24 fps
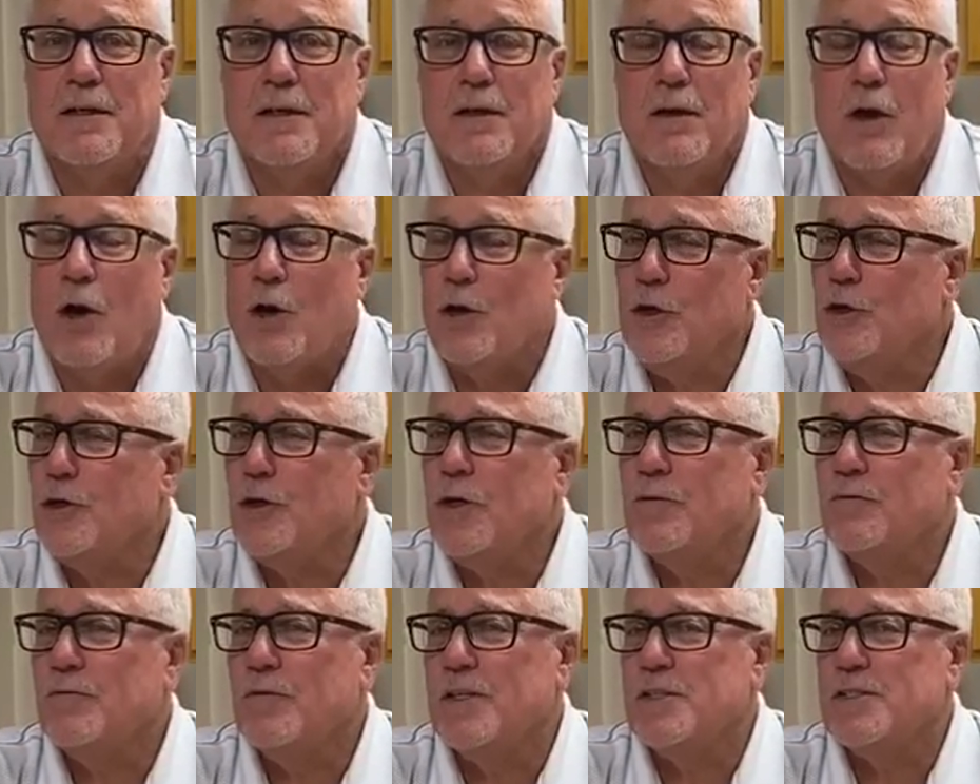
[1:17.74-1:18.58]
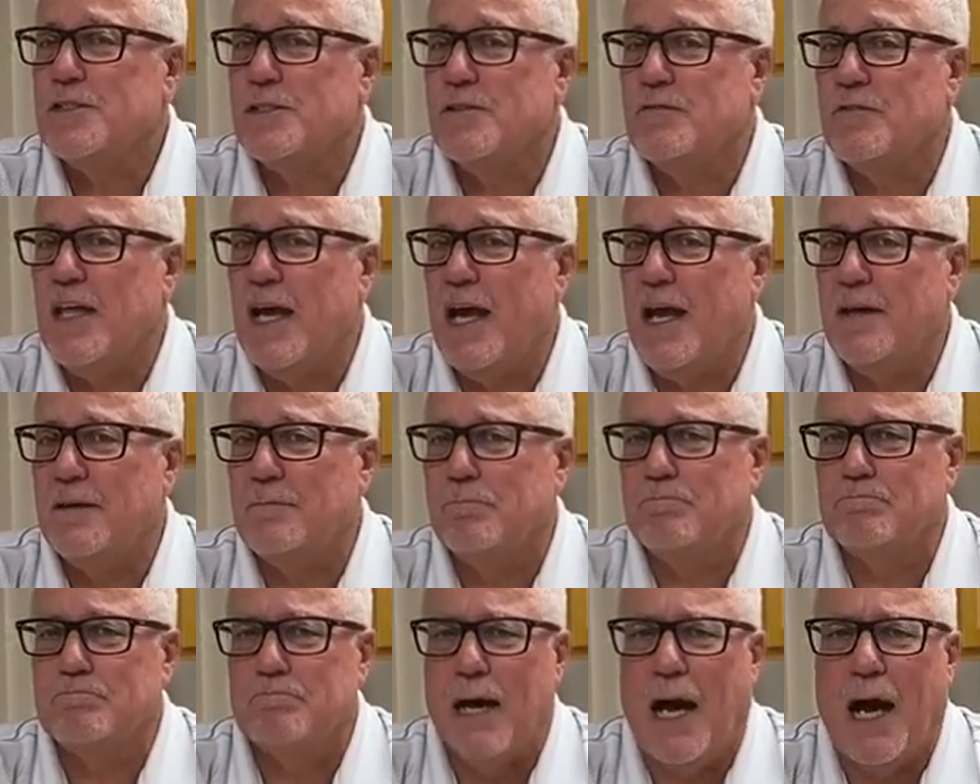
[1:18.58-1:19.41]
Are you convinced of that?
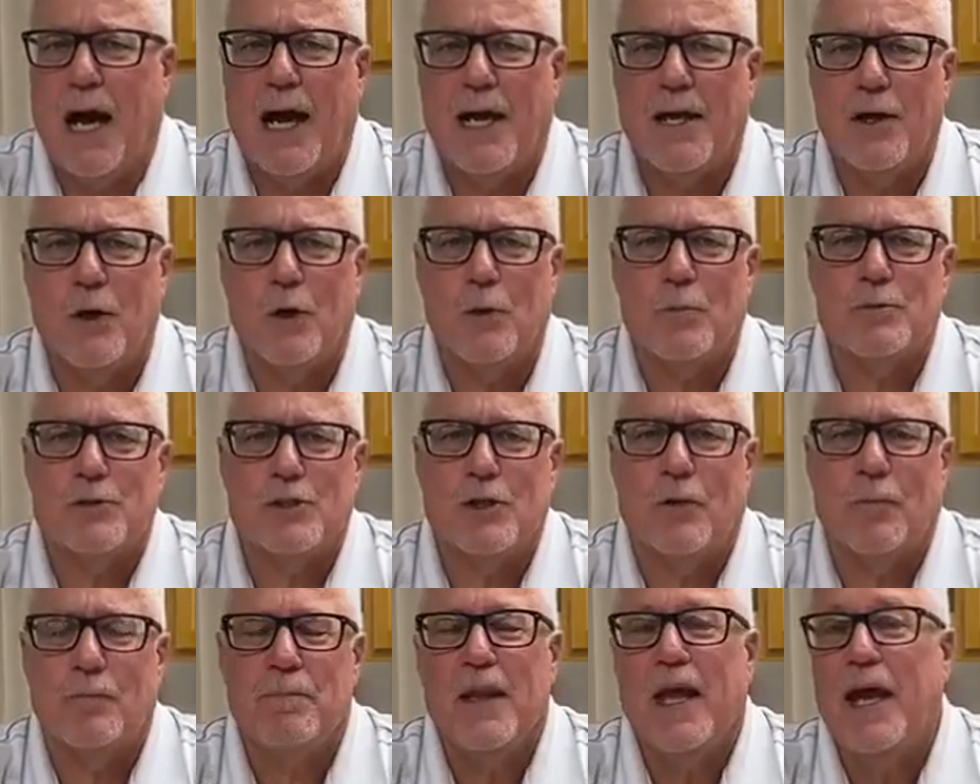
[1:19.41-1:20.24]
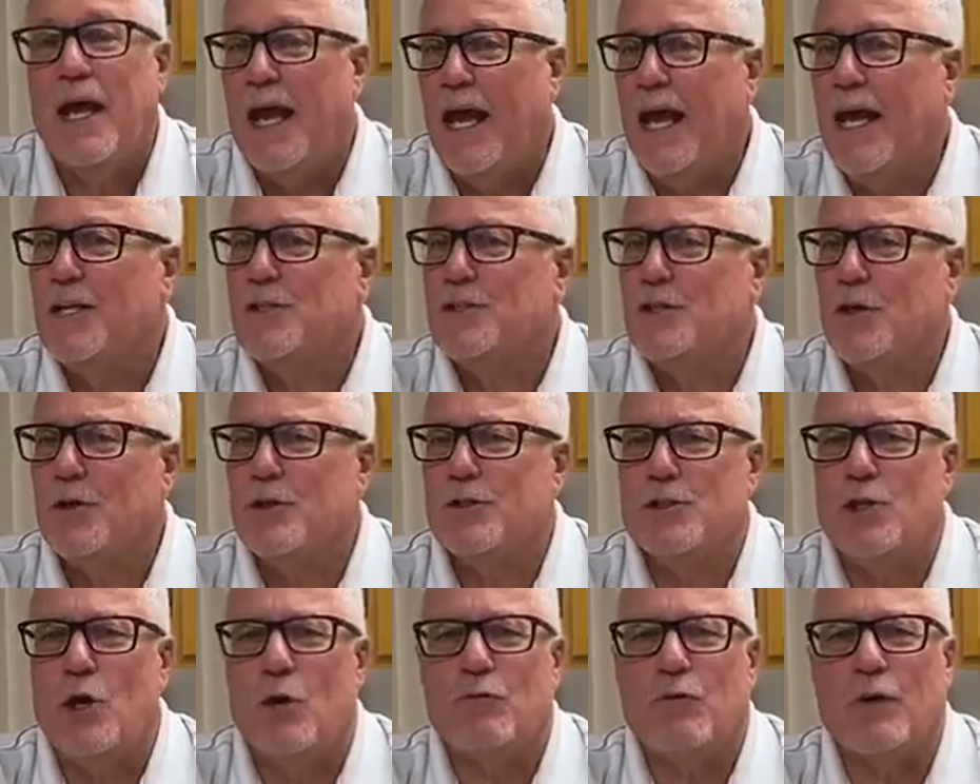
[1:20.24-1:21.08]
I hope so. Hey
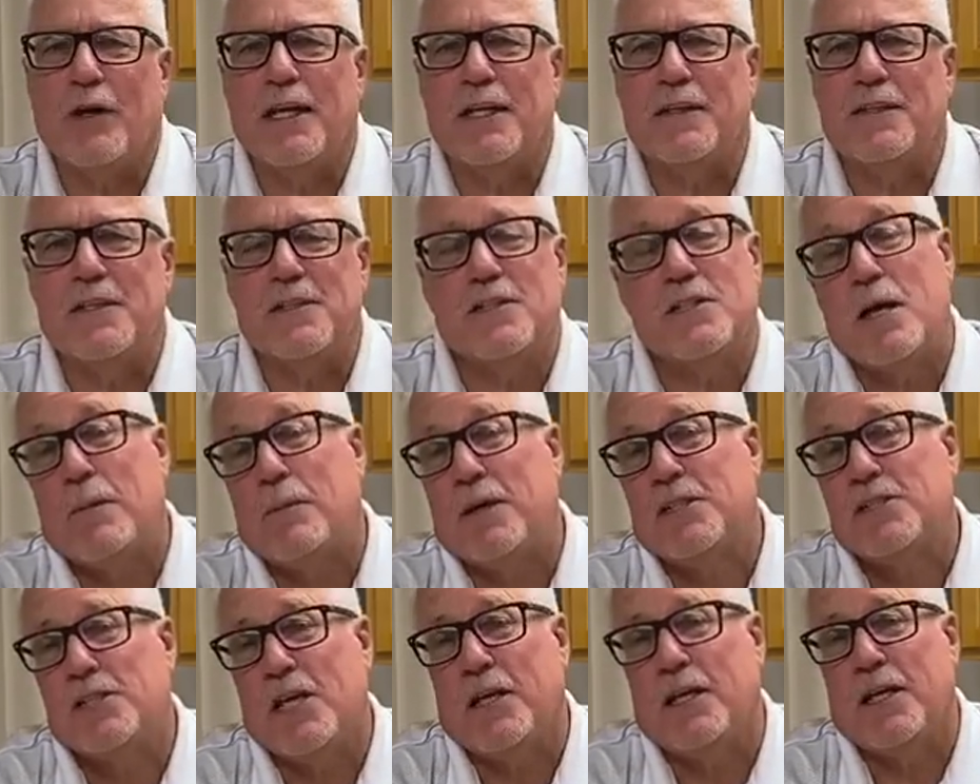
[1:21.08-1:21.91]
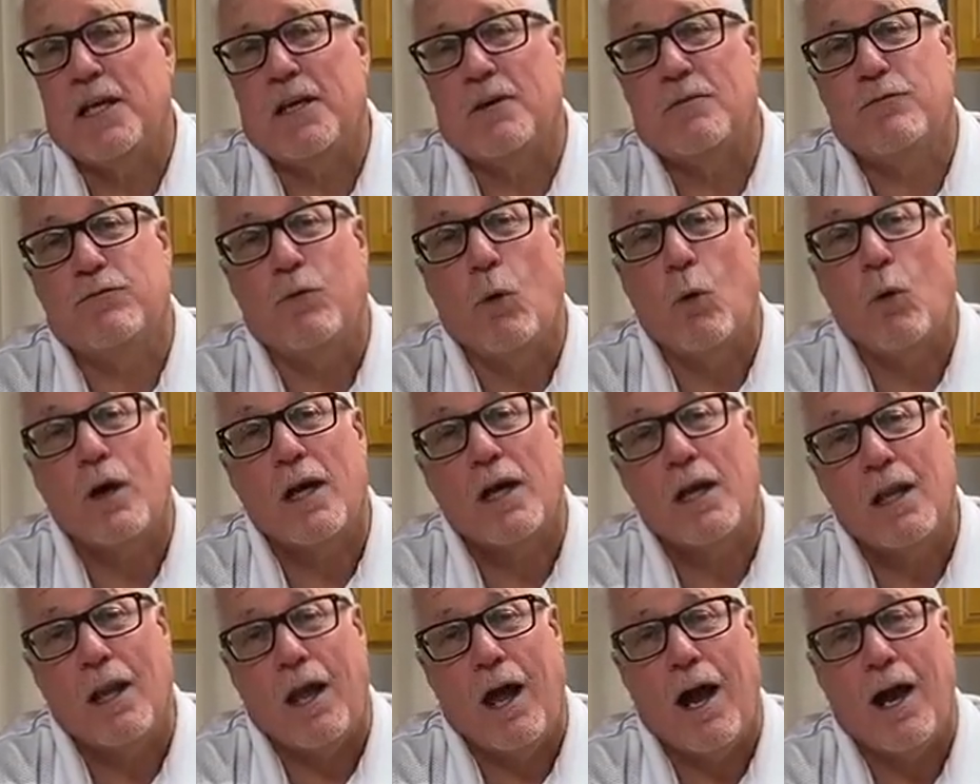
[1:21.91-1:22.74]
church, don't forget this coming Sunday at 4
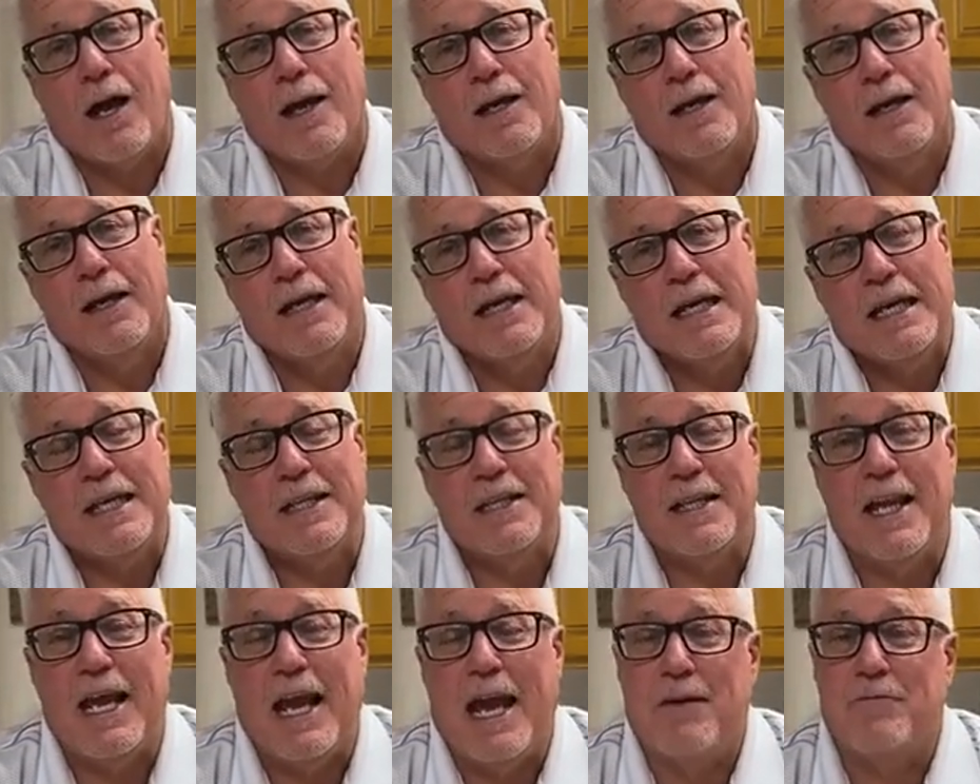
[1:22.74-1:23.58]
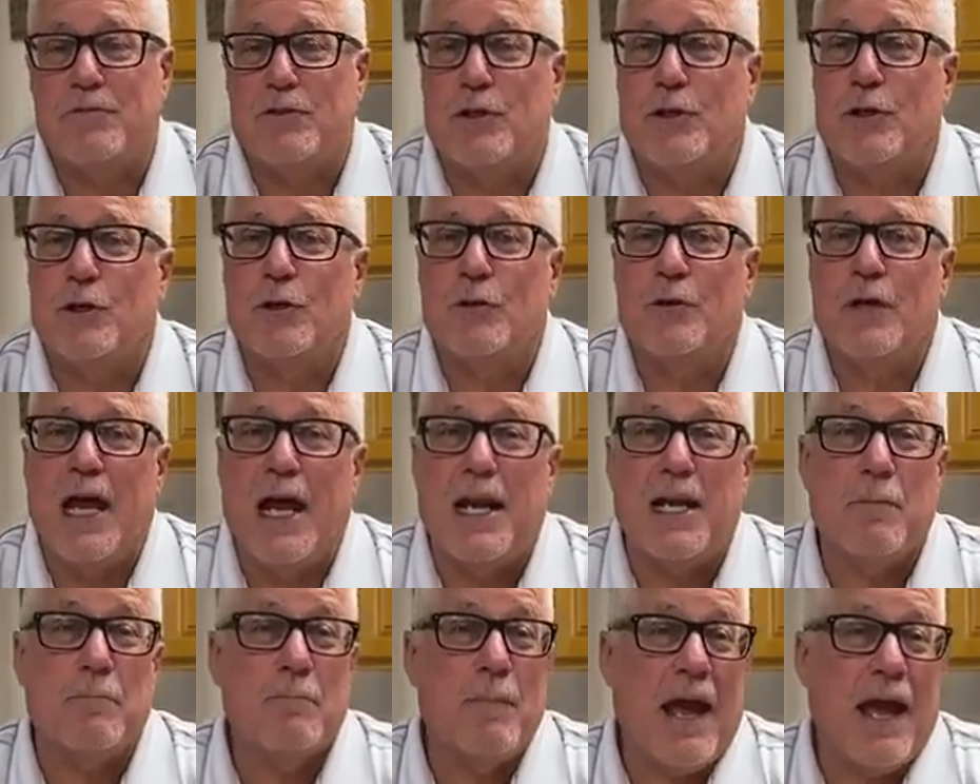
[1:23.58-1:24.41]
o'clock in the afternoon
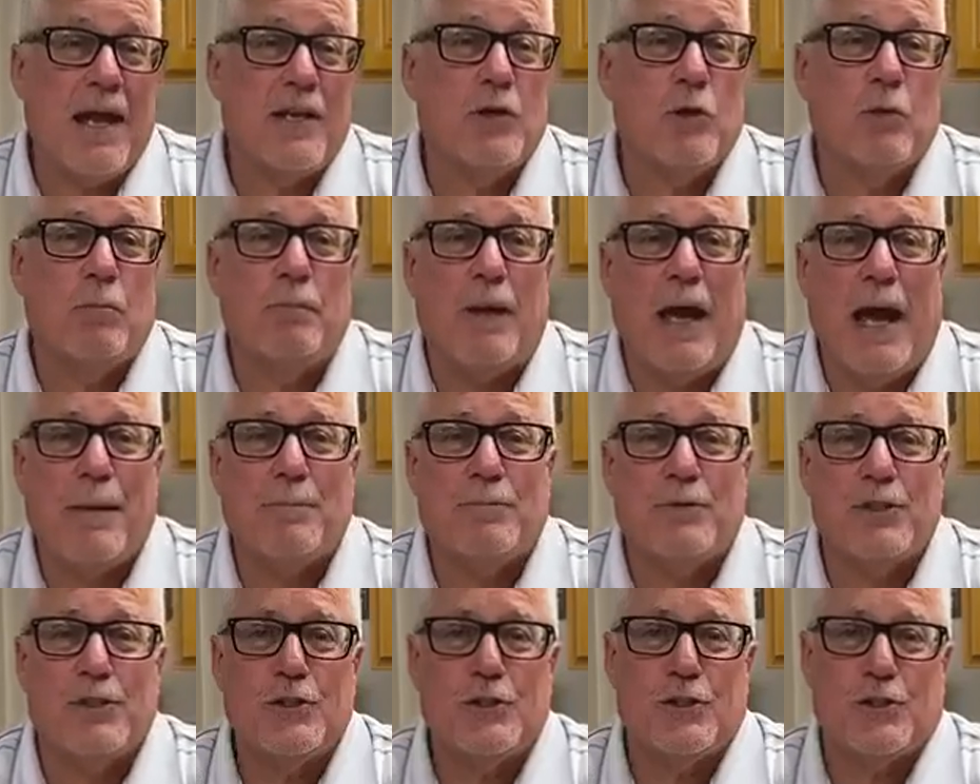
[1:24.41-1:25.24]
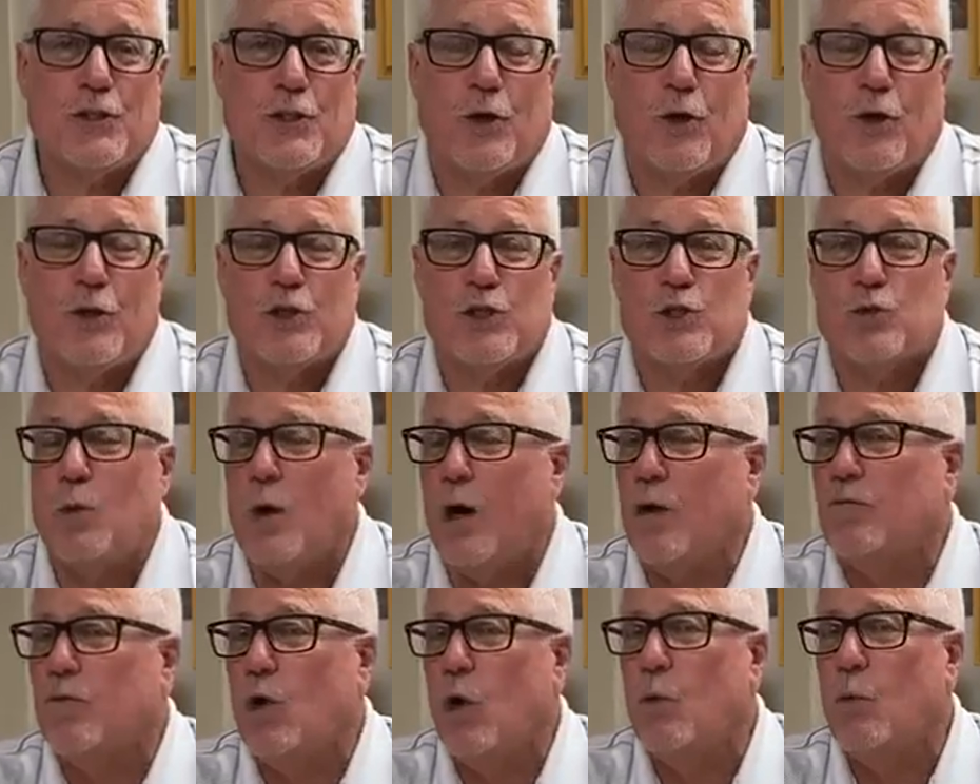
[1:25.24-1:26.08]
at Emmanuel Baptist Church,
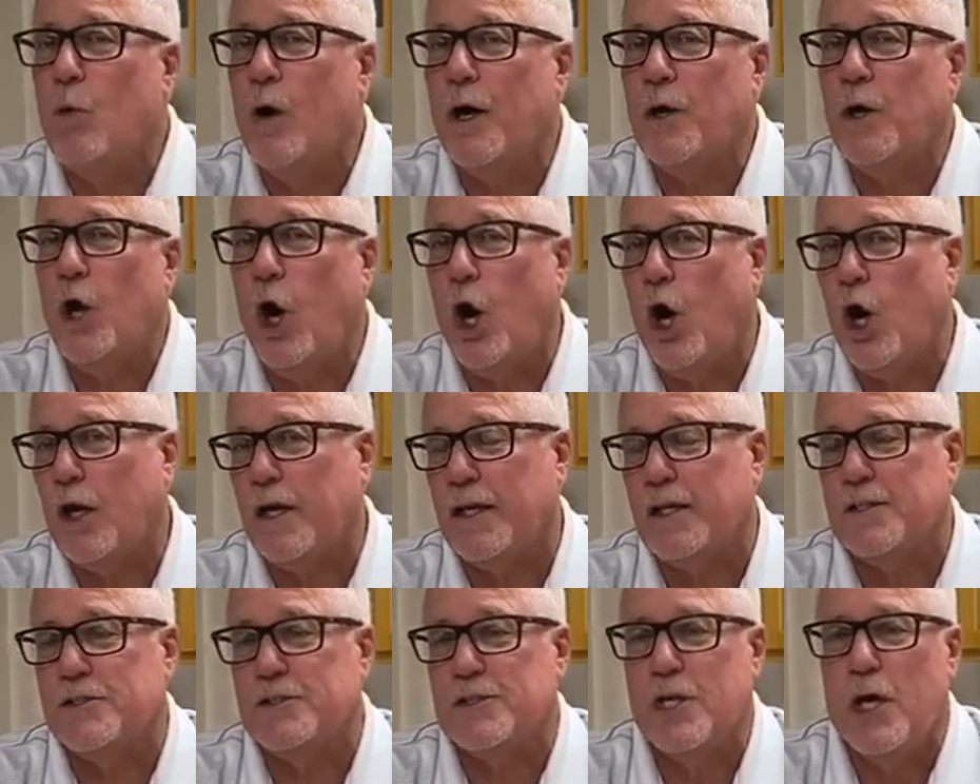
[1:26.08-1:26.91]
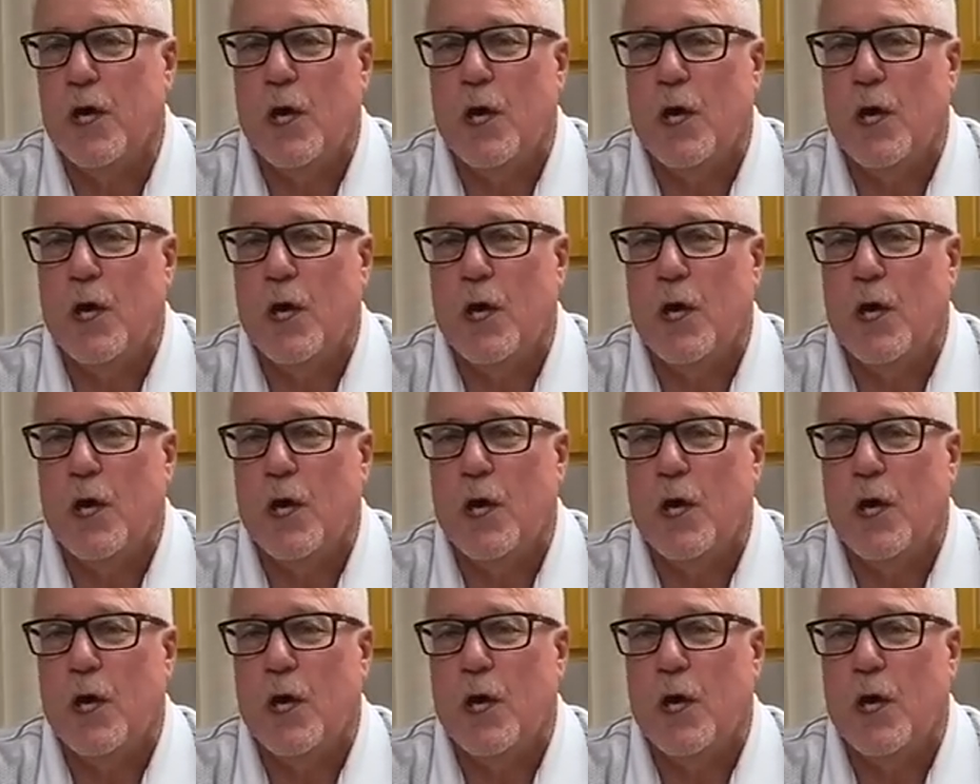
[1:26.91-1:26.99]
1201 Hawkins,